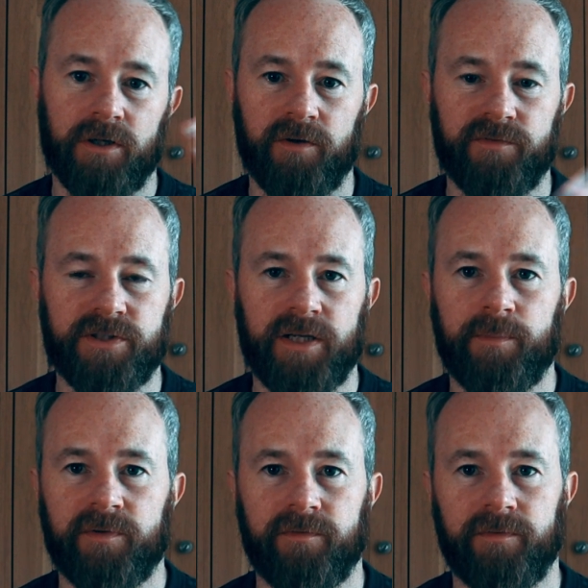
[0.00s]
curves
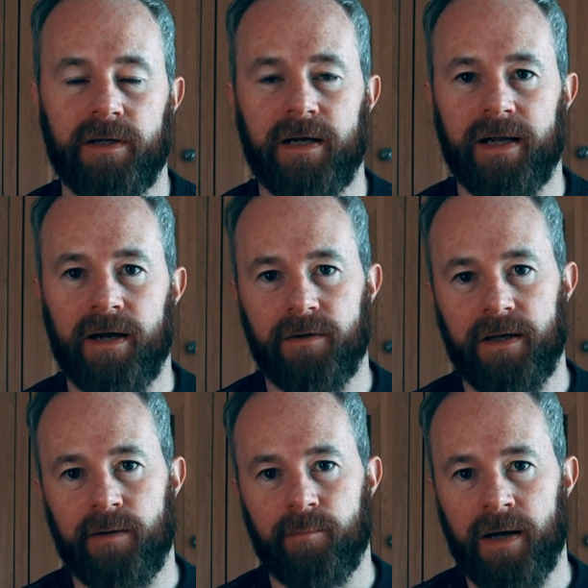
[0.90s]
shift and how
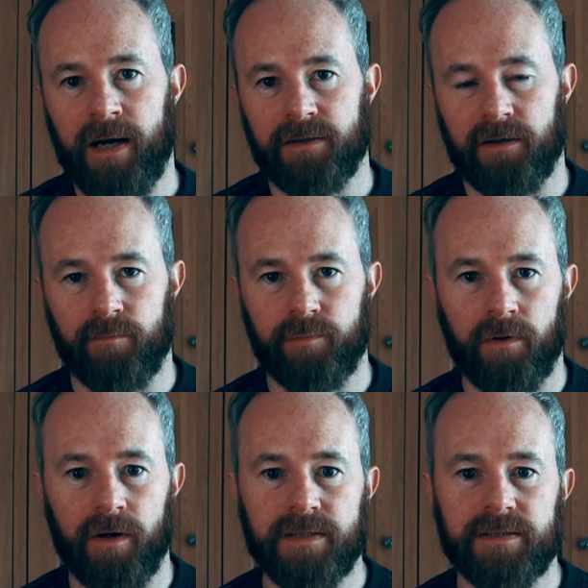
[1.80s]
they impact on
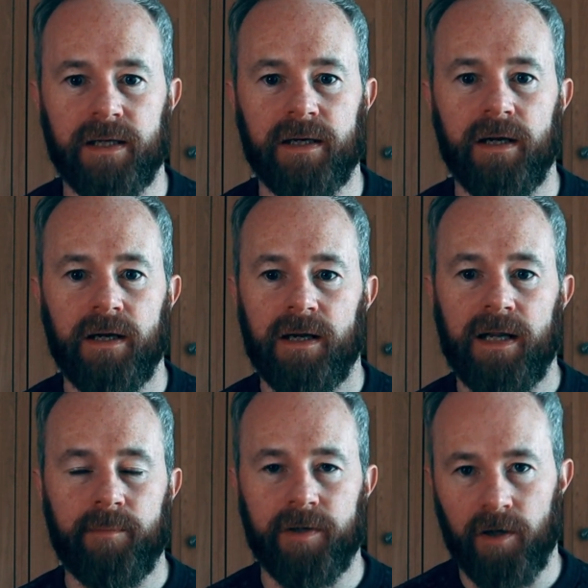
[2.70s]
pricing,
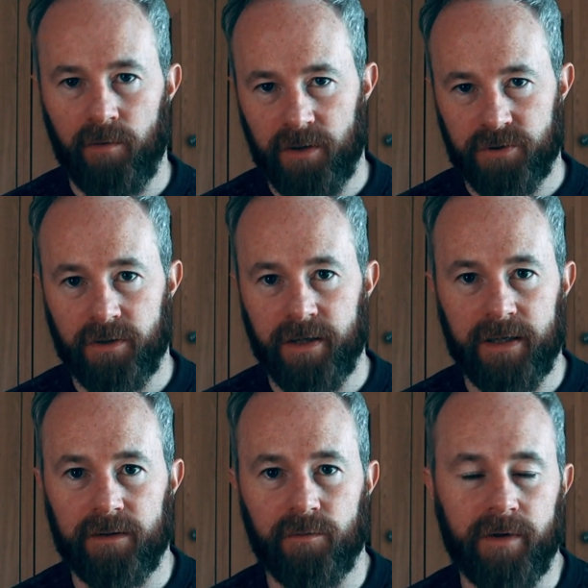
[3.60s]
let me know. I'll try to
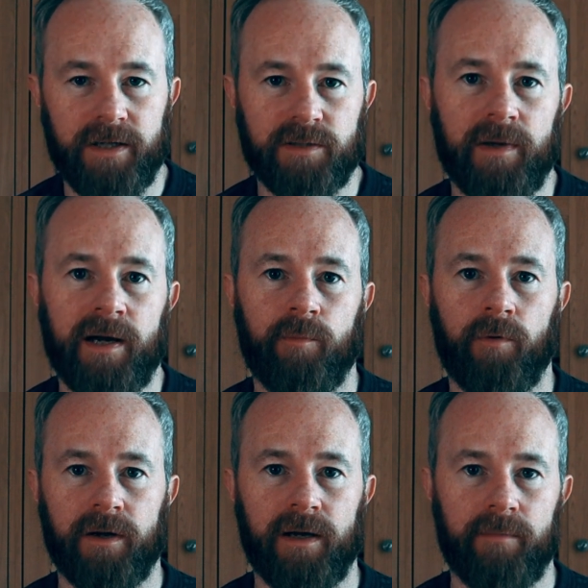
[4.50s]
get a range of
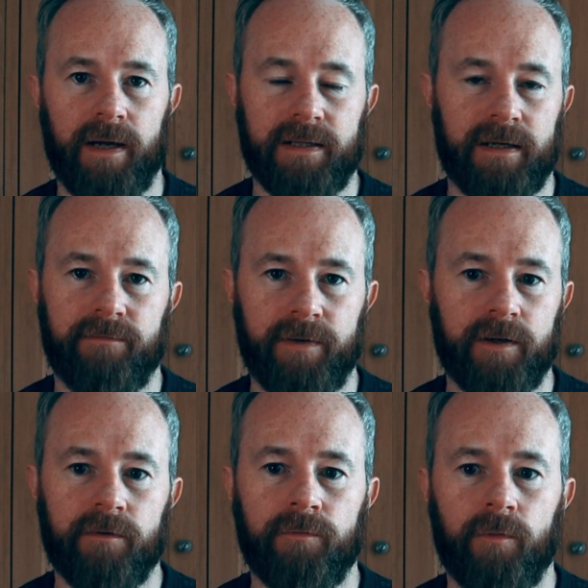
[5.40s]
blackboard and make that
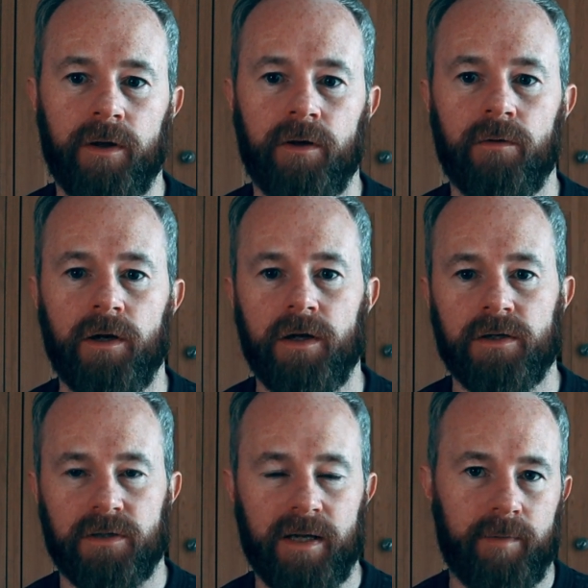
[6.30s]
video for you.
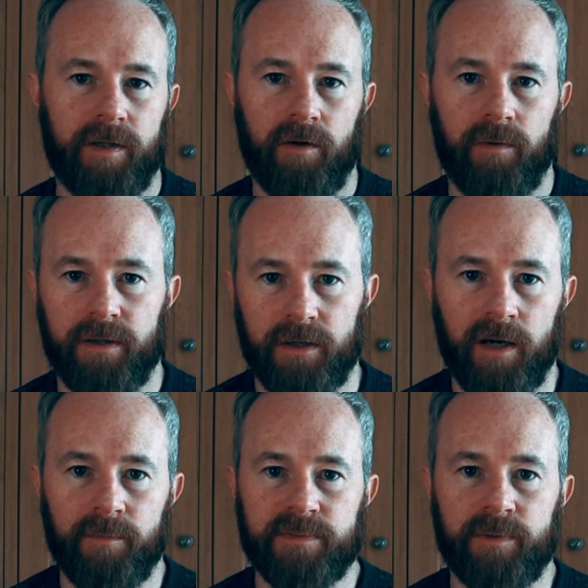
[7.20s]
So let me know in the
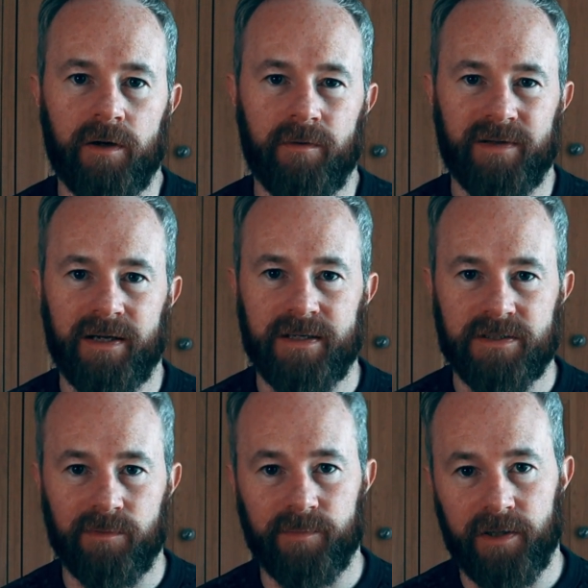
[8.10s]
comments below if that
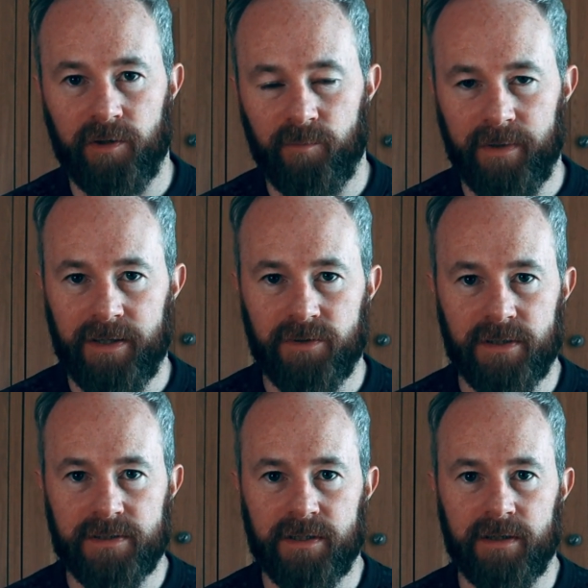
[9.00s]
is something you'd be
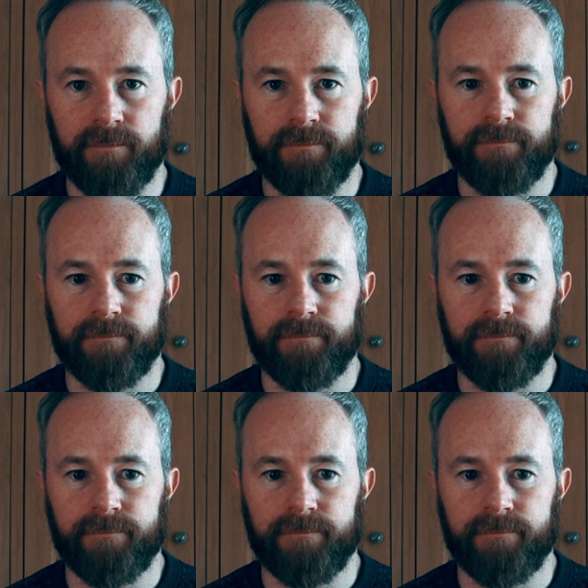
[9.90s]
interested in.